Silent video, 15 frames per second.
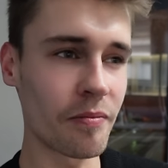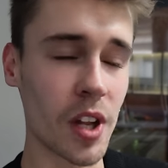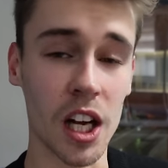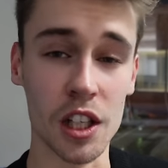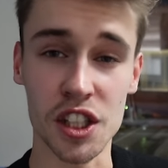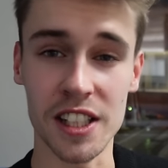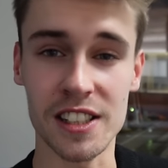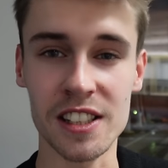I
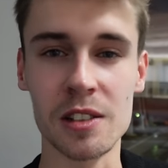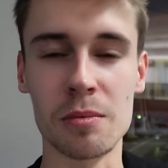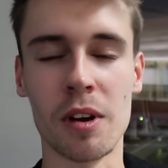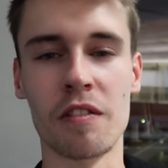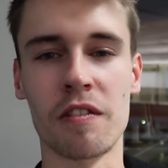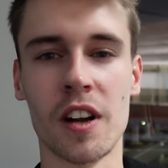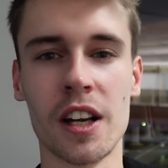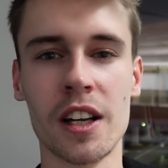checked into
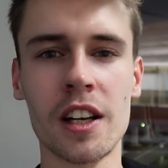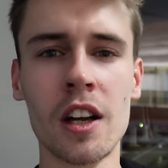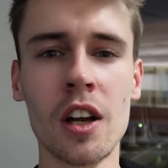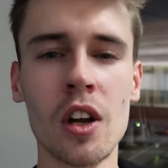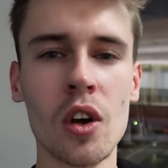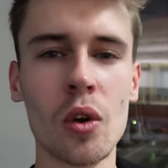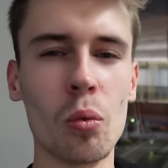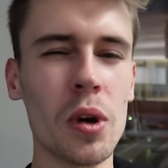my flight
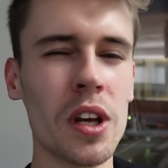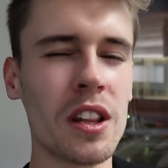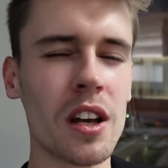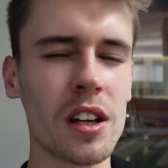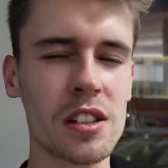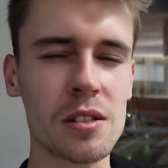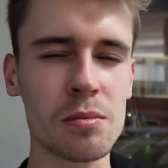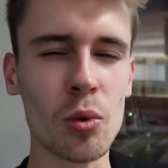with
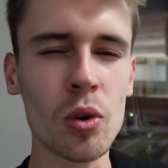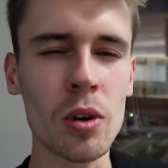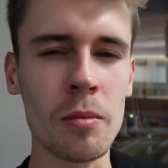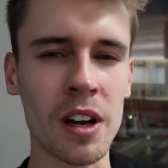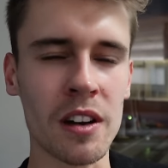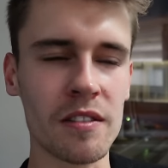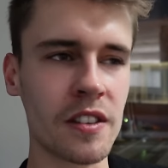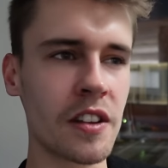a small
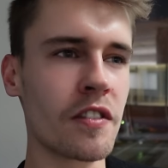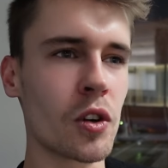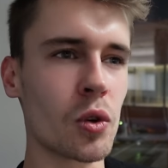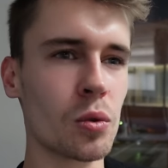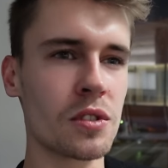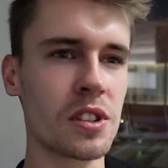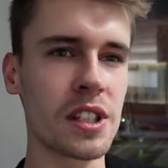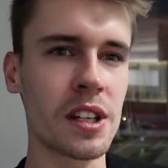amount of
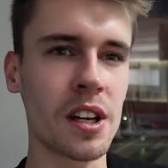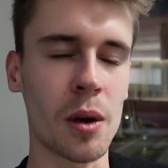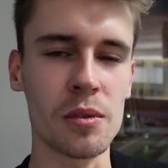difficulty.